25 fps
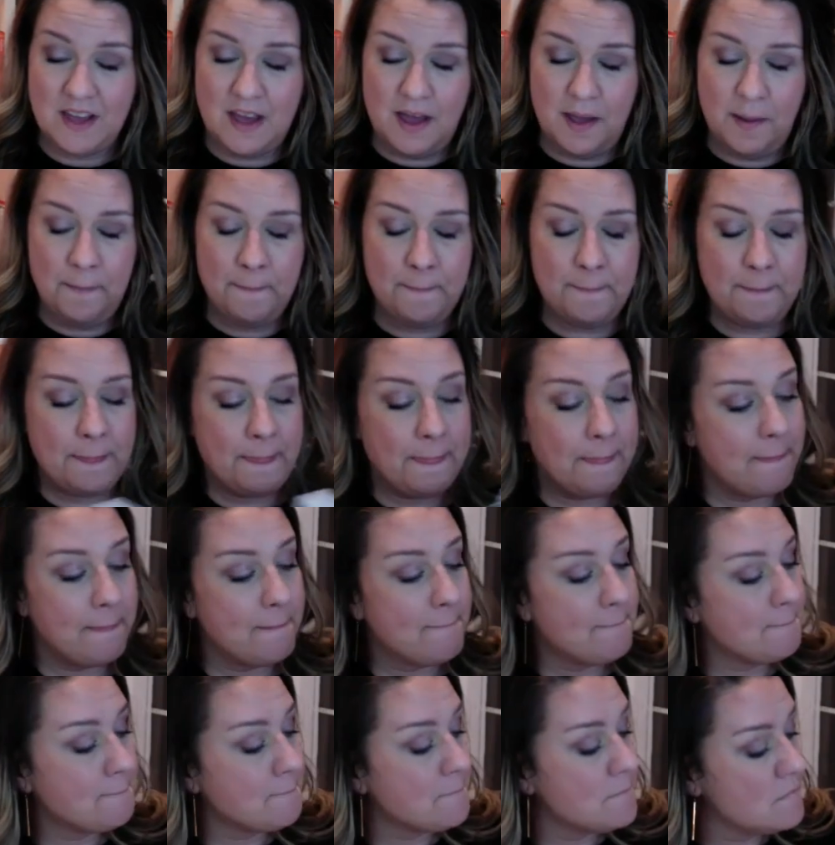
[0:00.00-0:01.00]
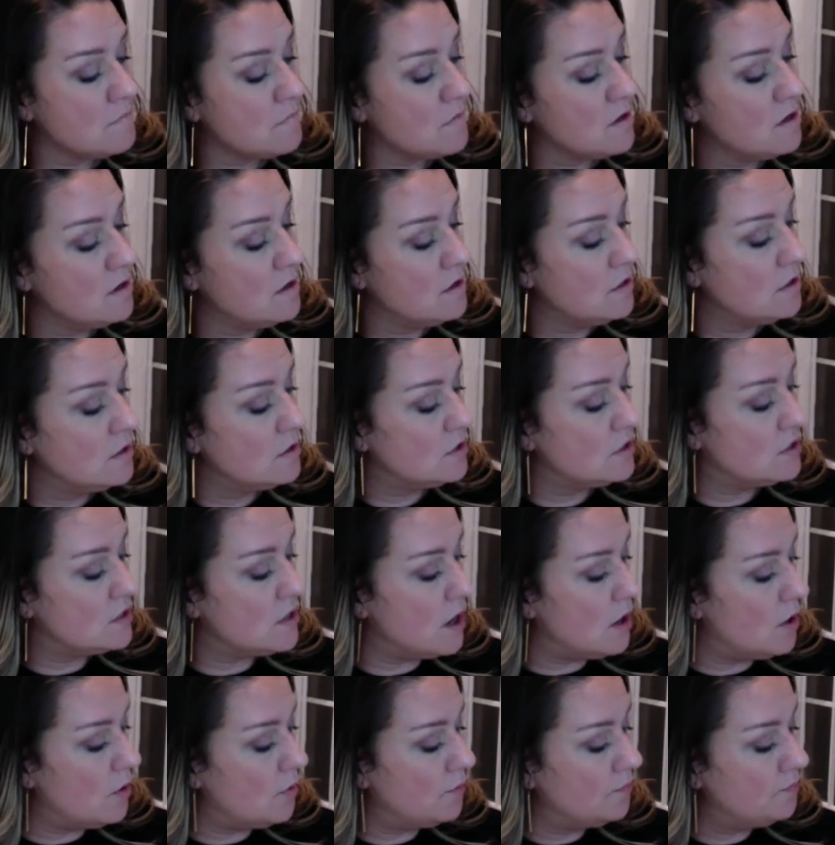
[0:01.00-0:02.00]
Okay.
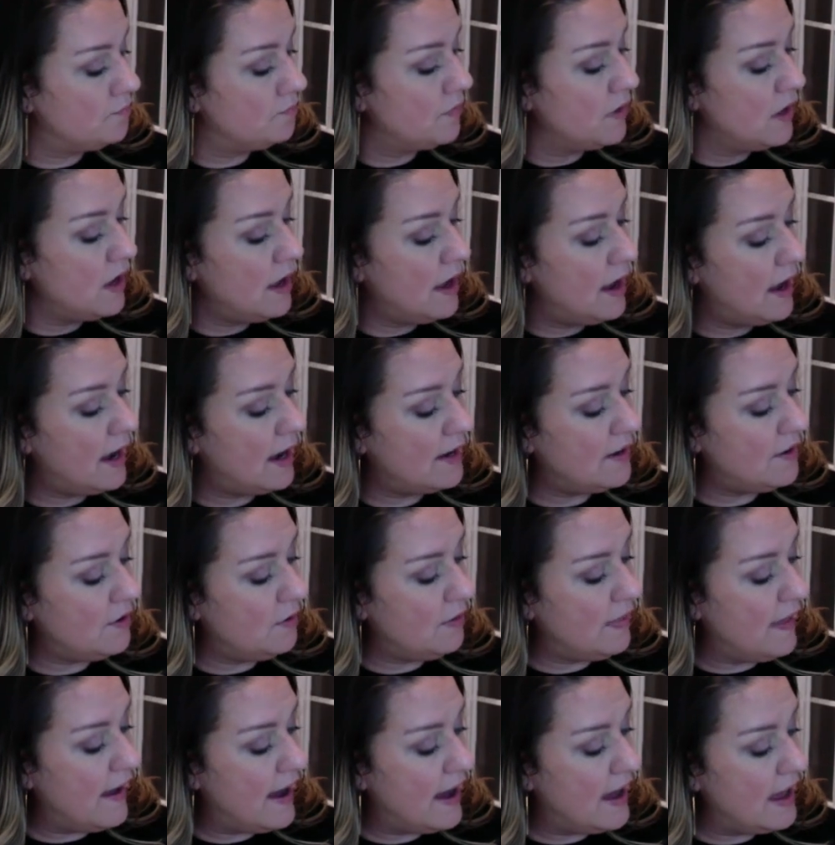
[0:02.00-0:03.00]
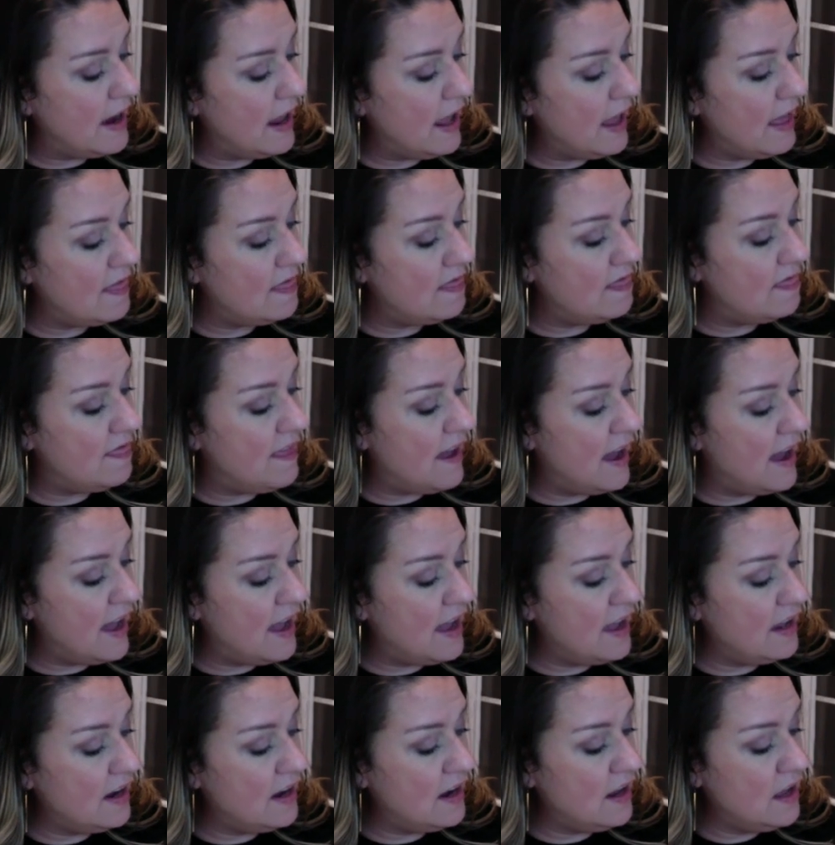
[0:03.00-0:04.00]
So I do that. And
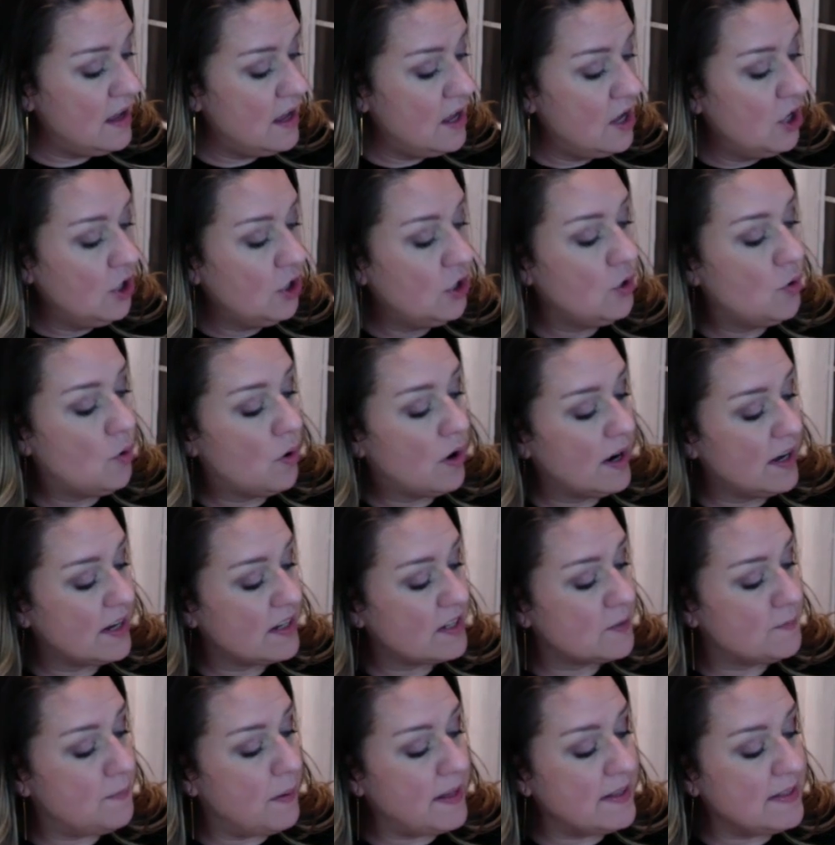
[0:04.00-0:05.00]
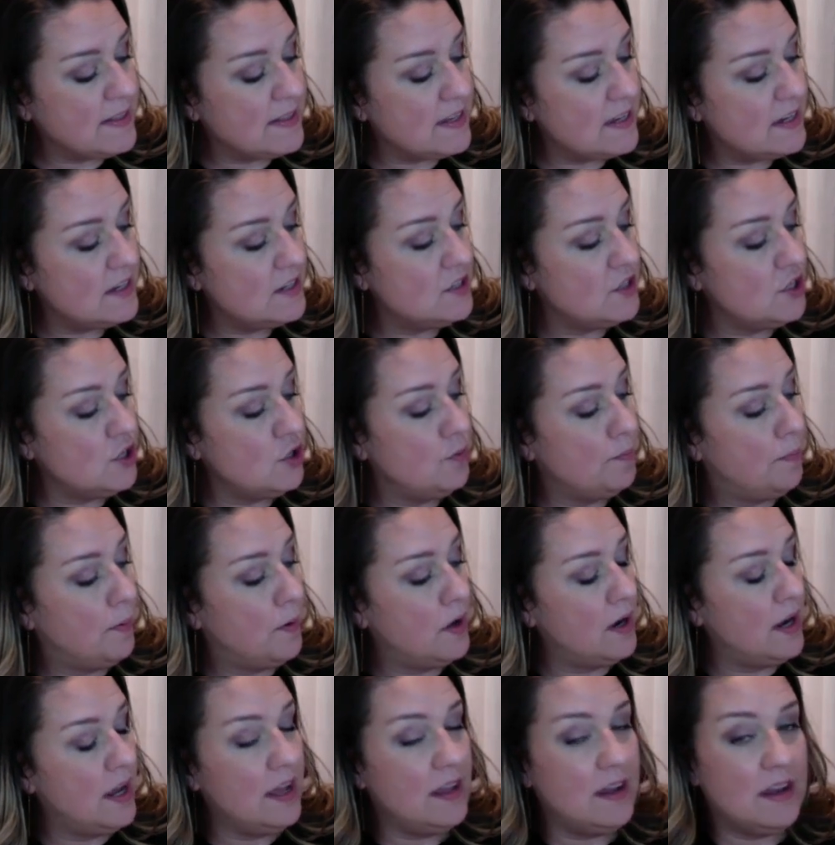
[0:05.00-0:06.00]
then your expenses, you
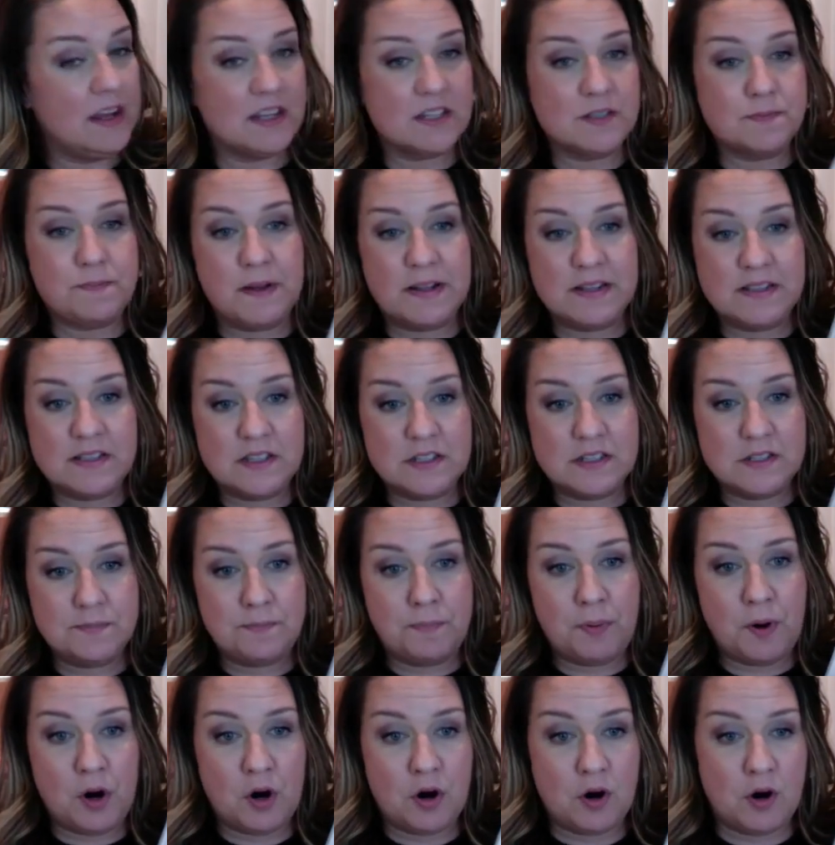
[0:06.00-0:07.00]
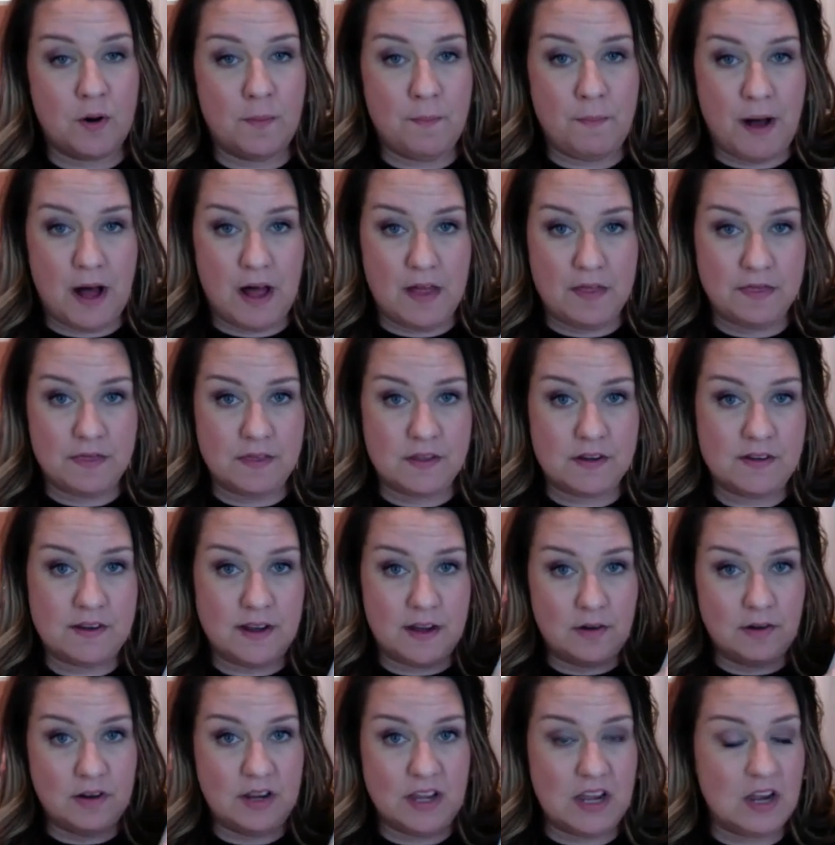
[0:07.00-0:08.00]
put in expenses per month
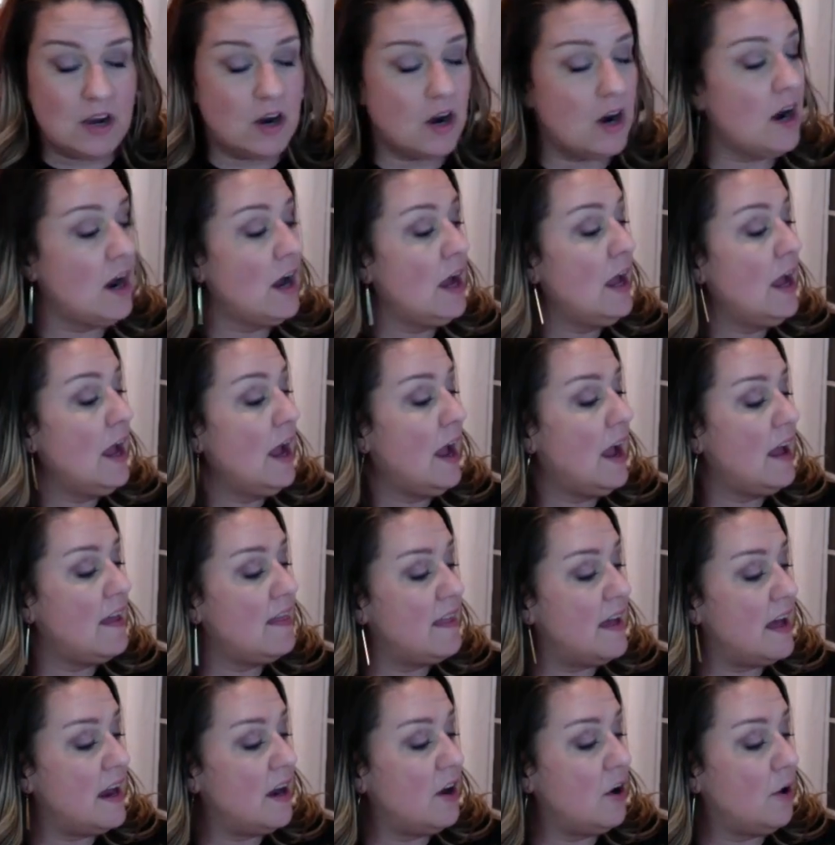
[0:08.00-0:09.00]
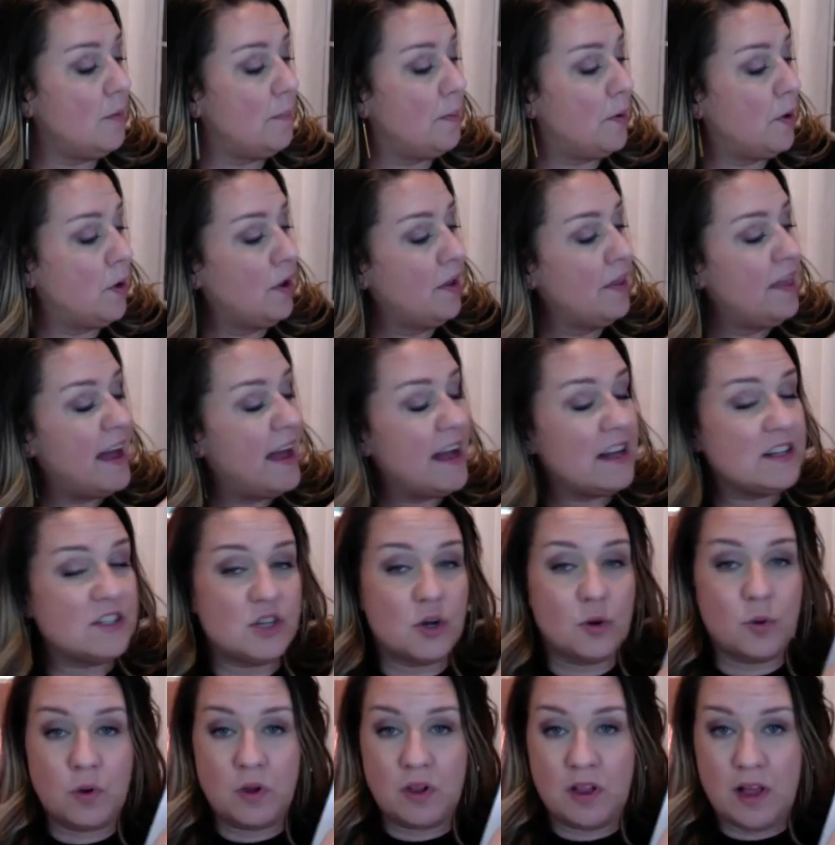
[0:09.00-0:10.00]
down here, and then it'll pull that
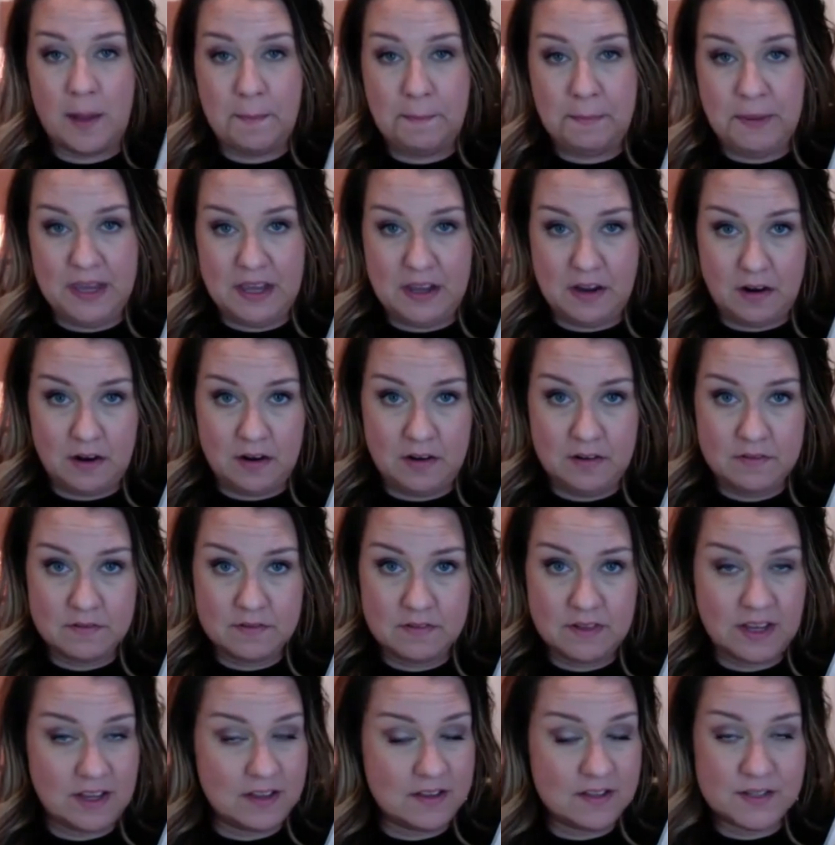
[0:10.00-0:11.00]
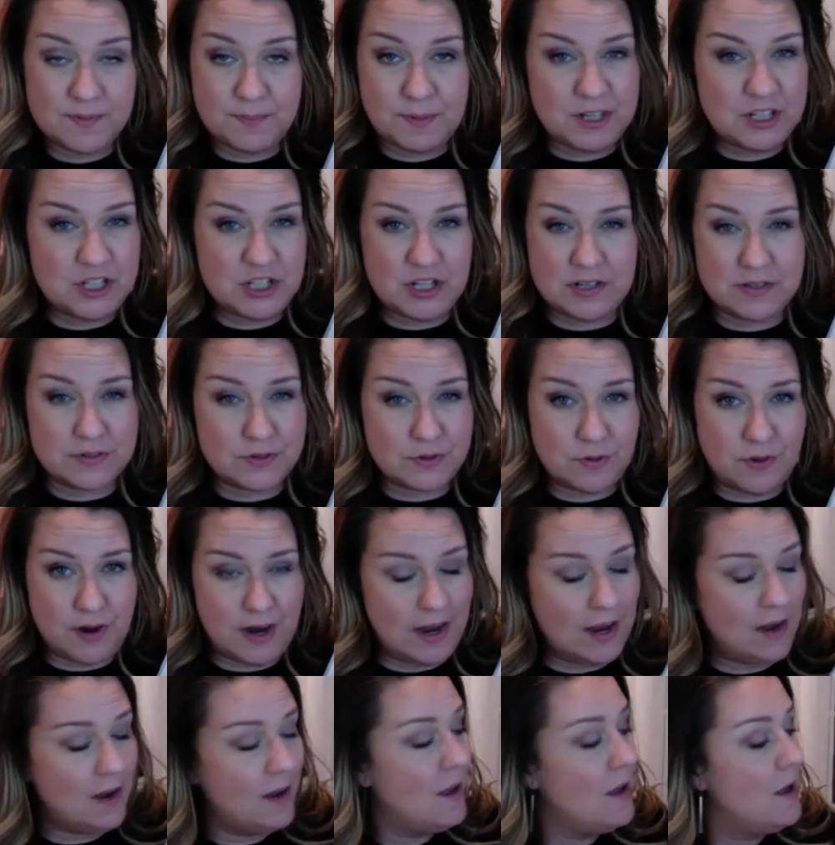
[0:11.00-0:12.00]
total up here. Okay. The spreadsheet is
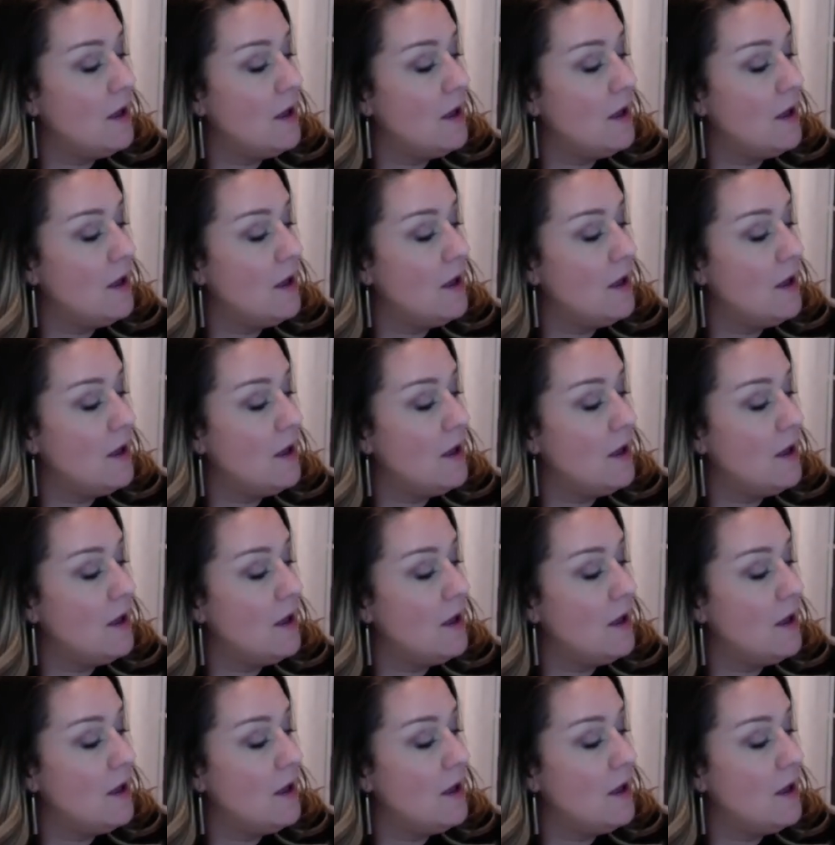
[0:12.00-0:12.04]
great.